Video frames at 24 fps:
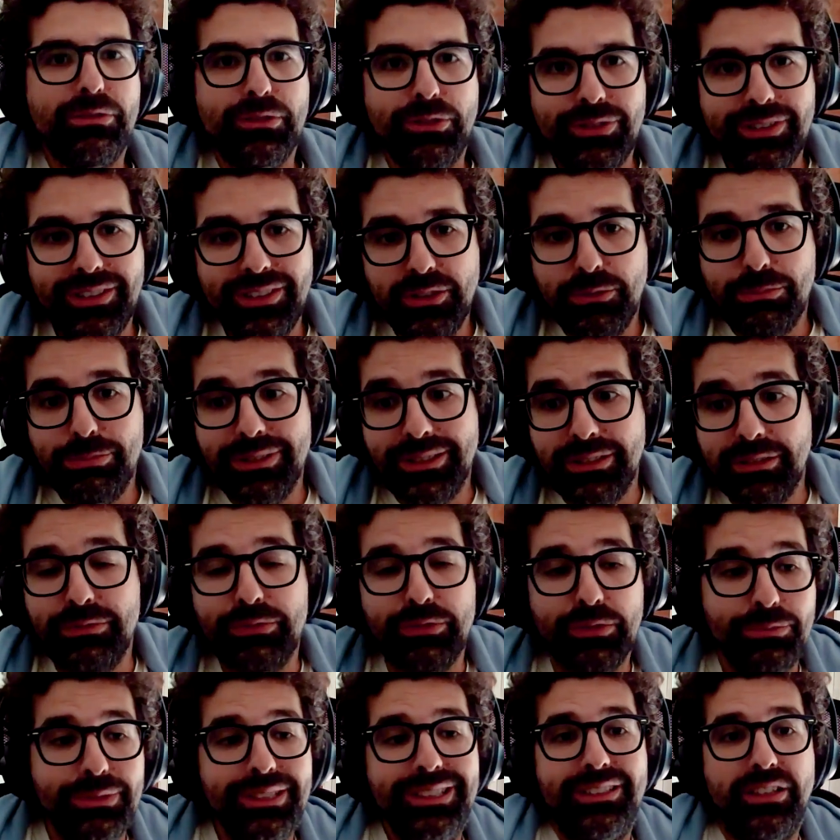losing a billion
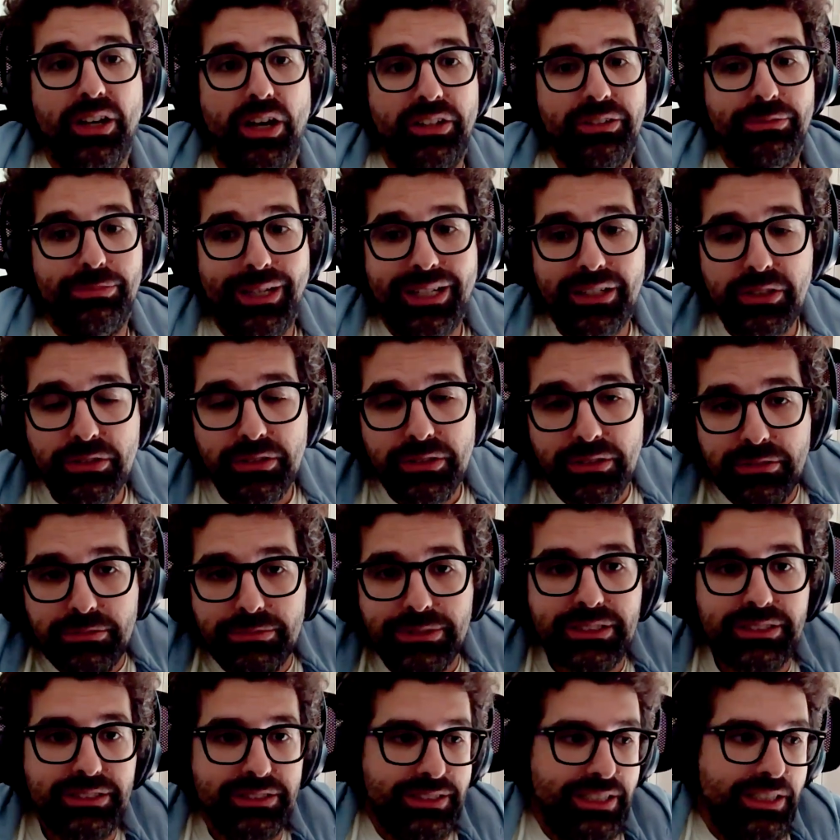for me does matter
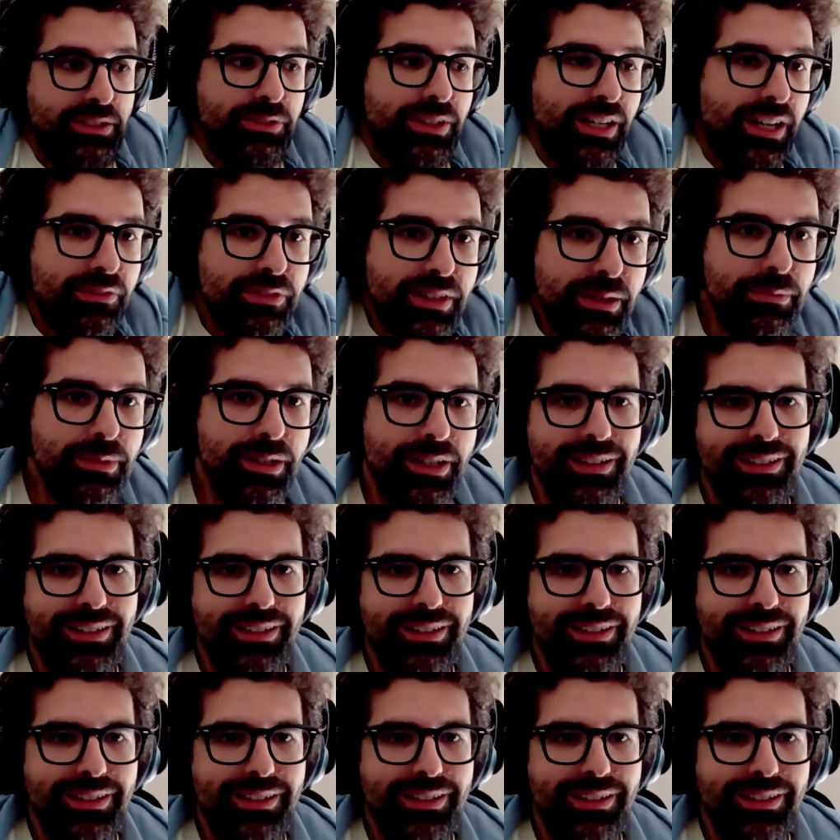because I don't have them.